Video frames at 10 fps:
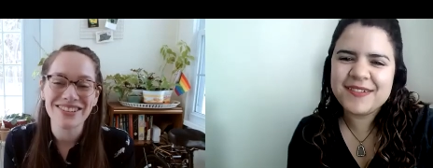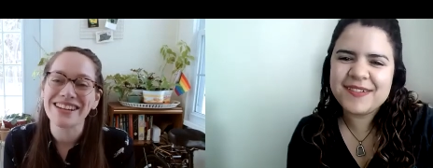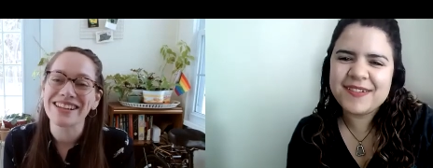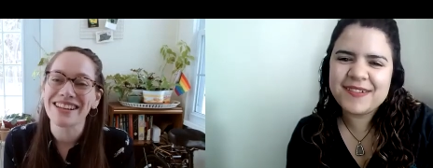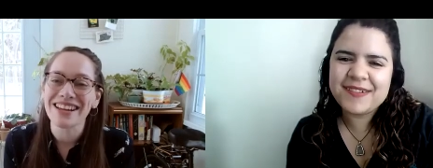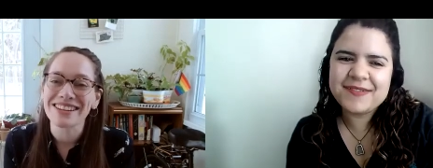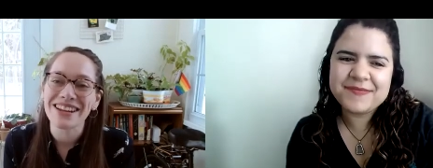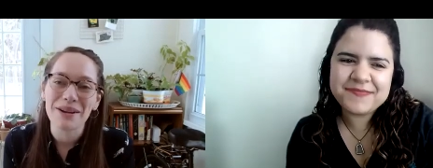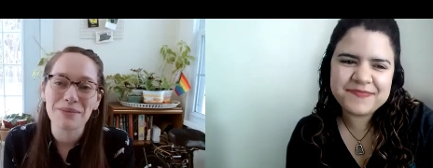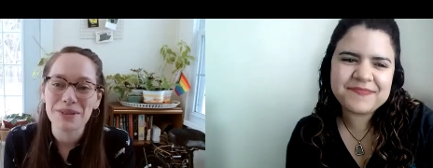Speaker 1: great. And
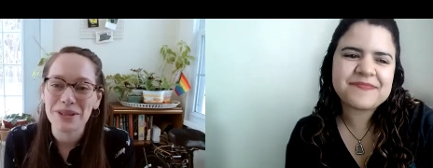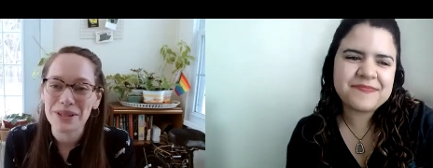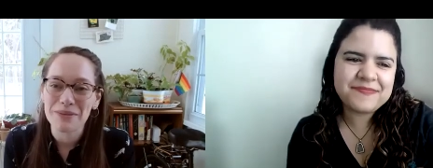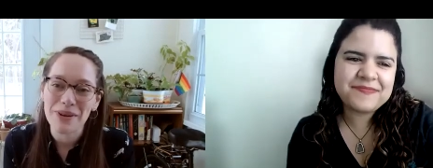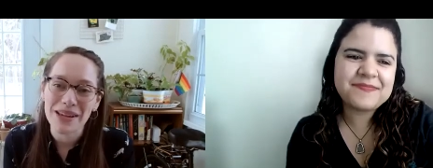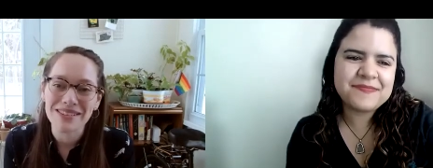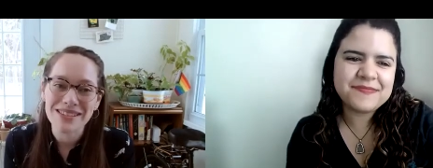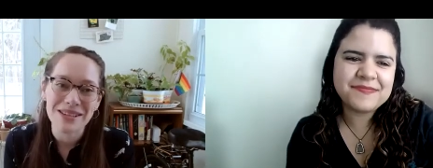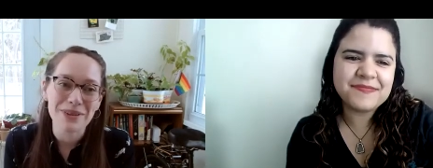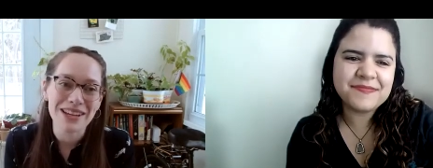I'm sure you made
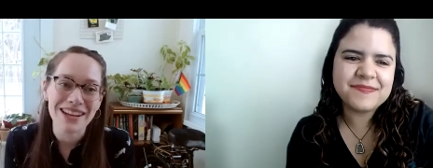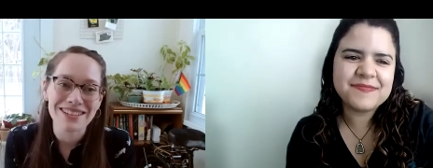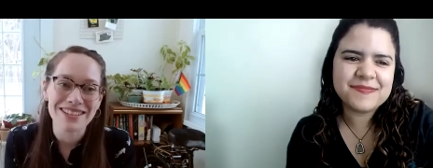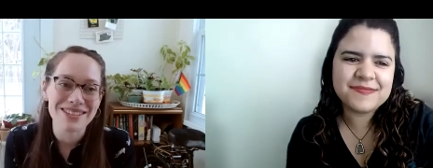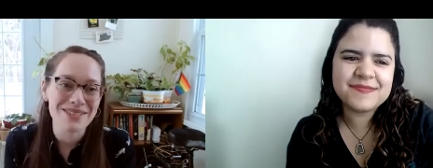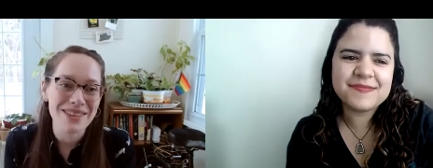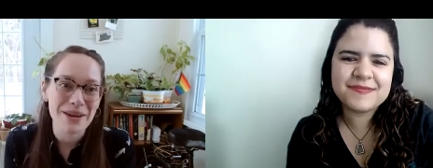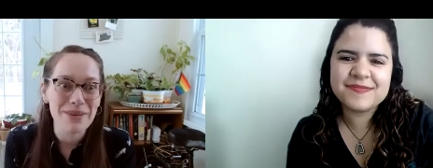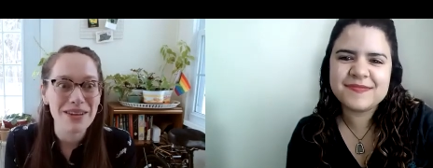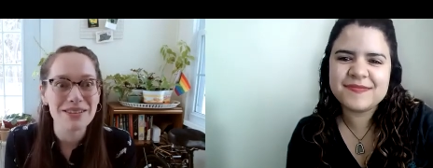some connections with
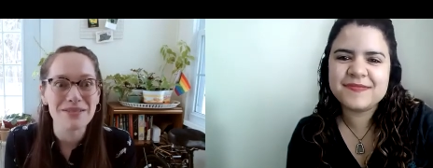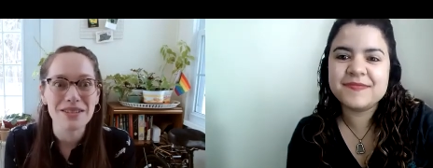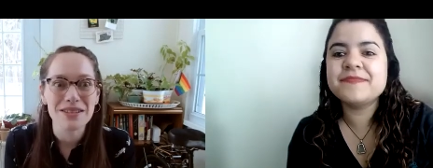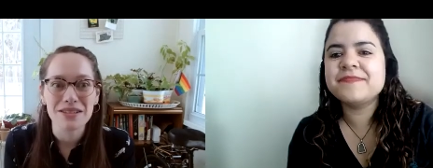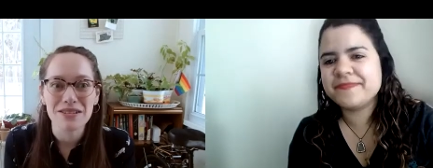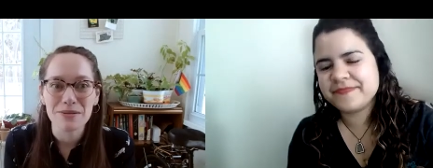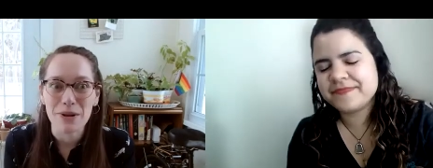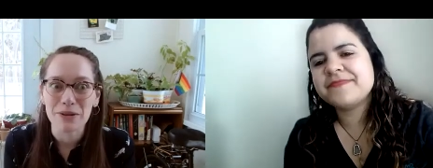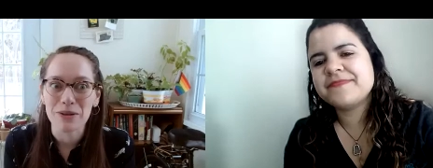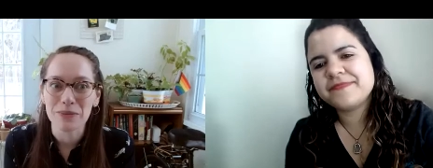them because it was such a
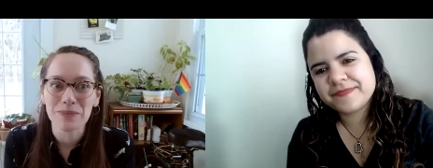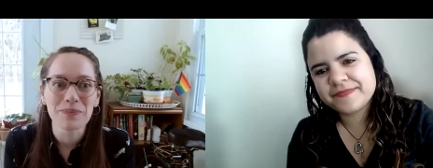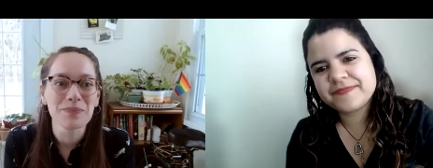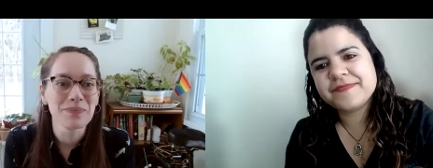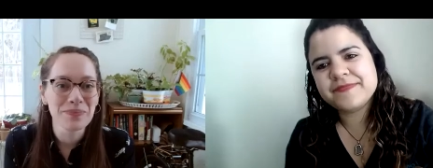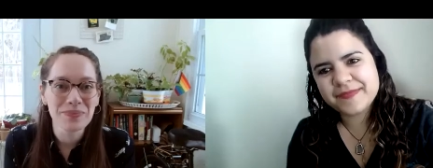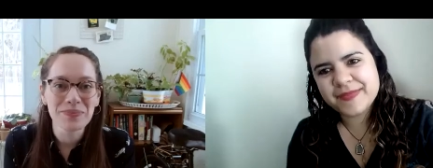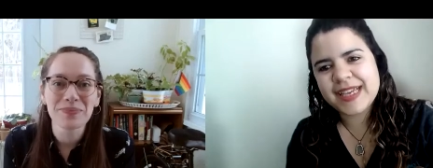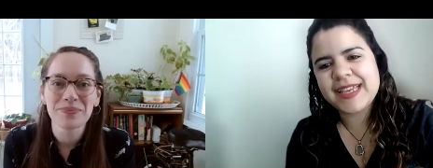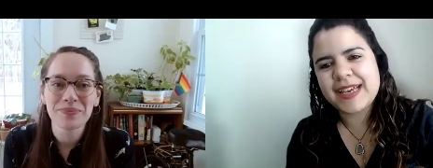small group.
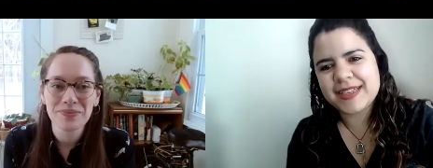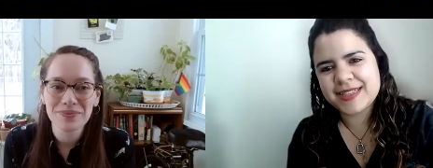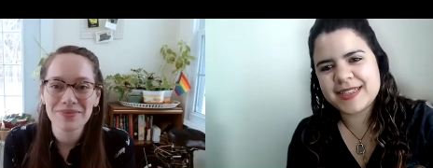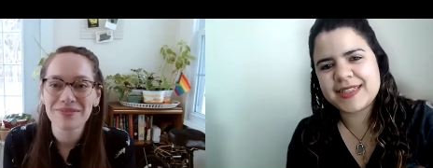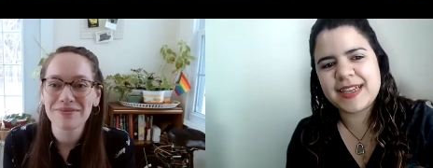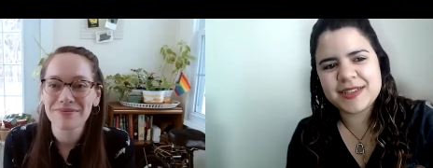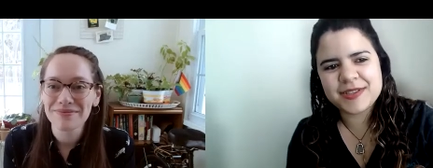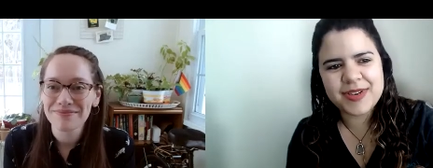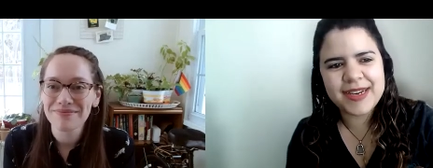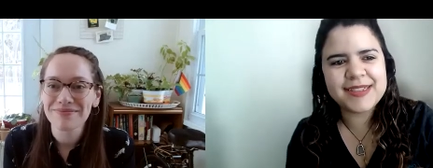Yes,
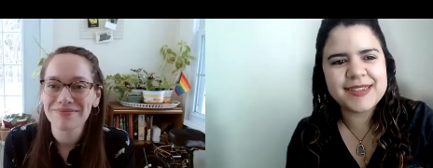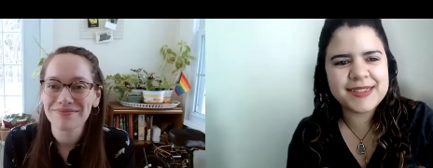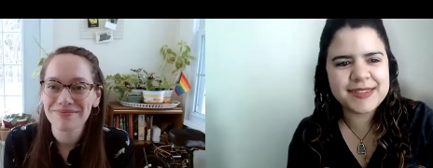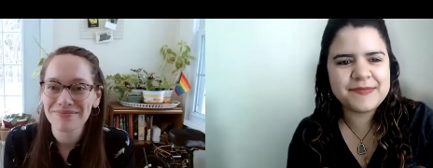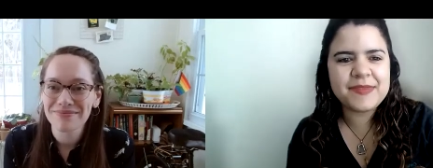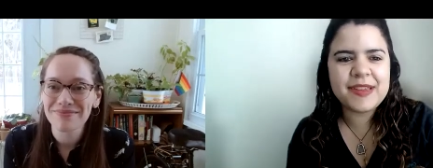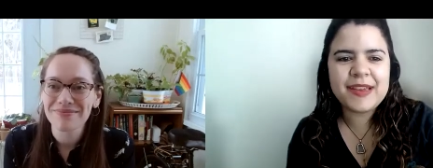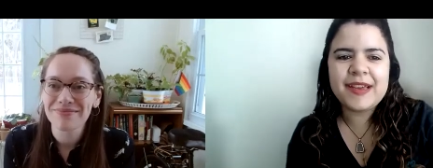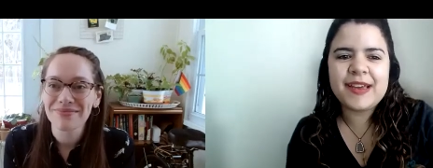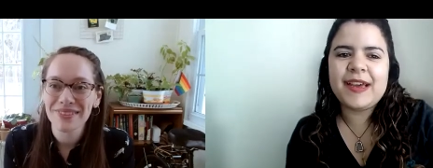that's
Speaker 2: right
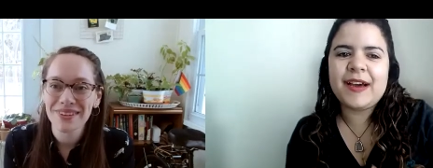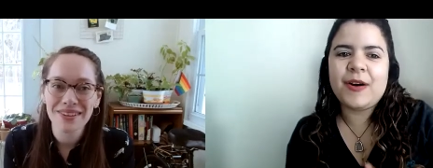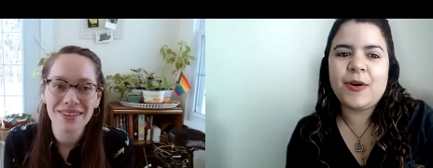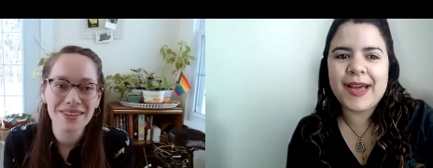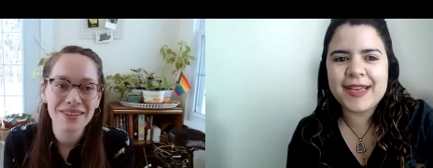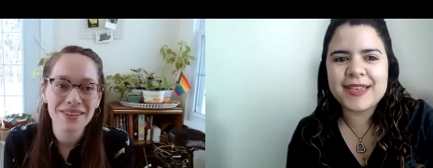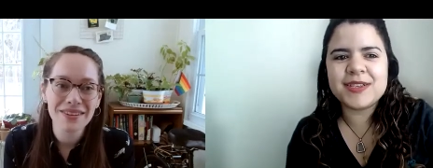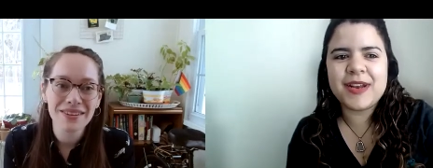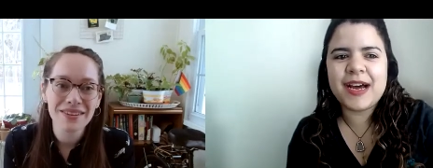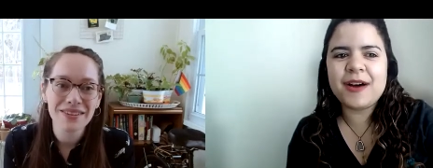okay,
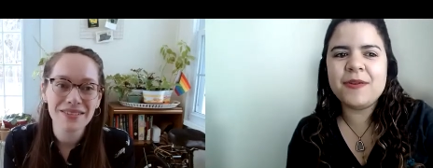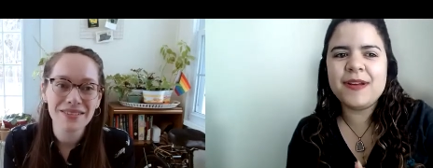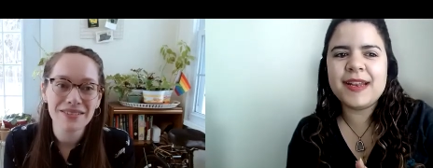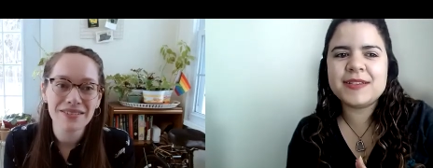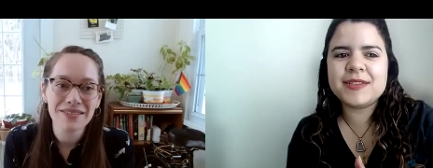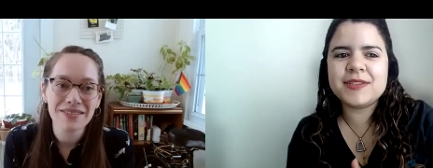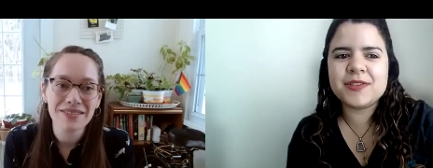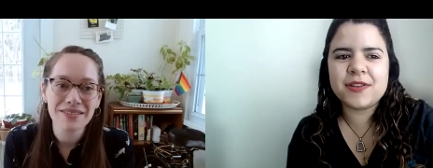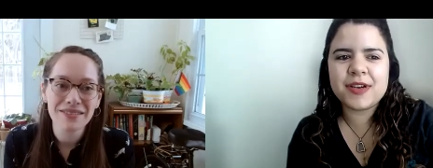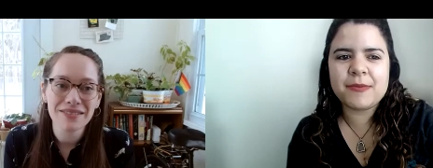so now let's
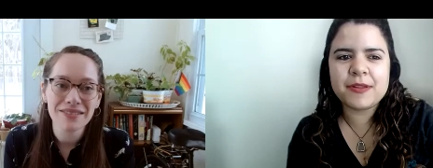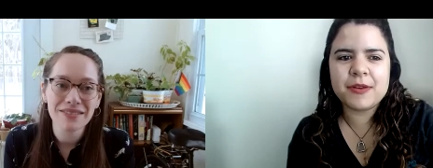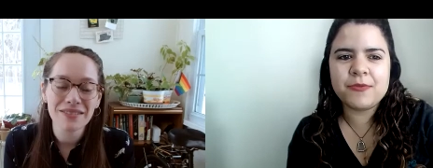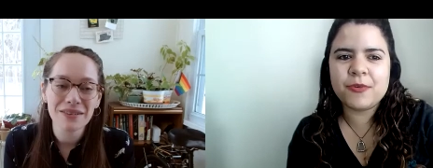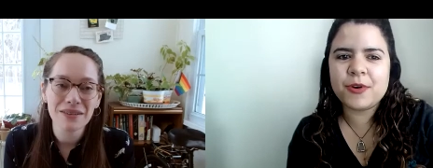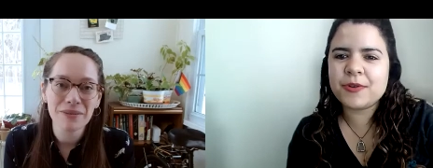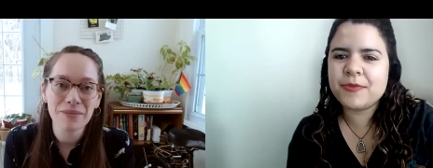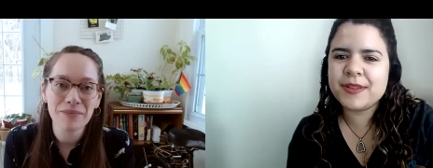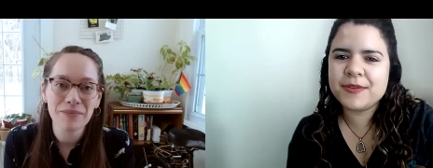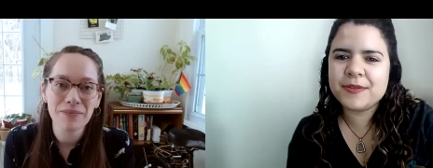talk about the work
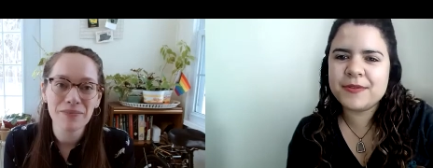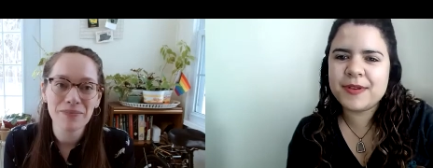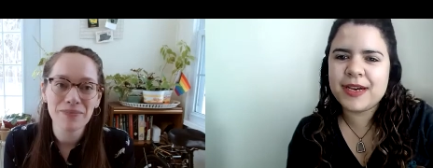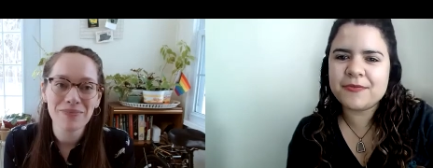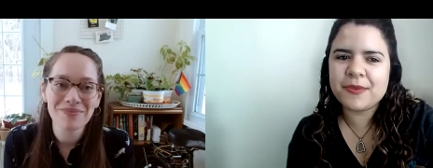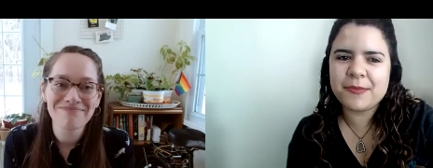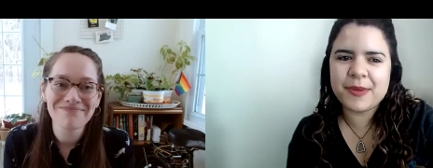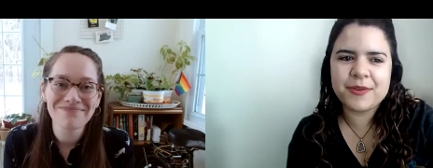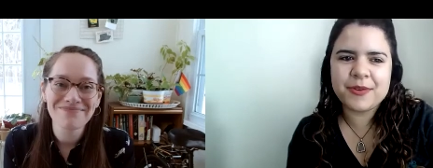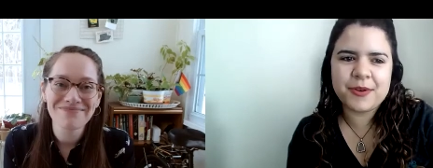we do at
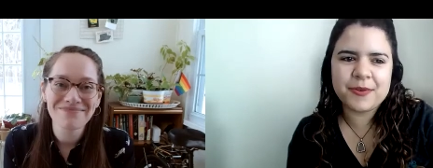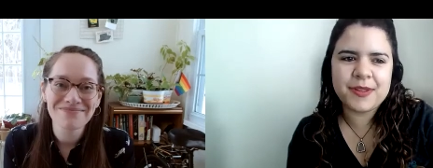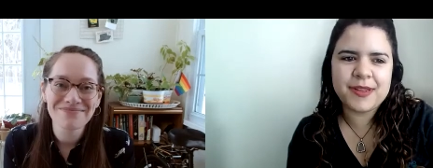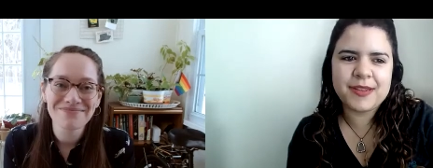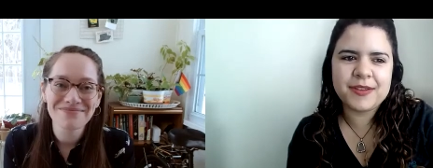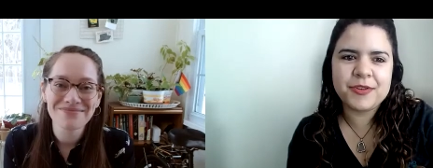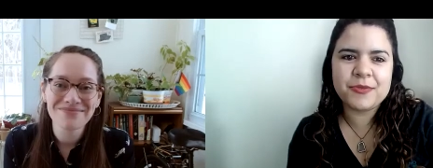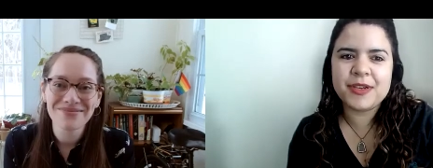Women Who Code. Do you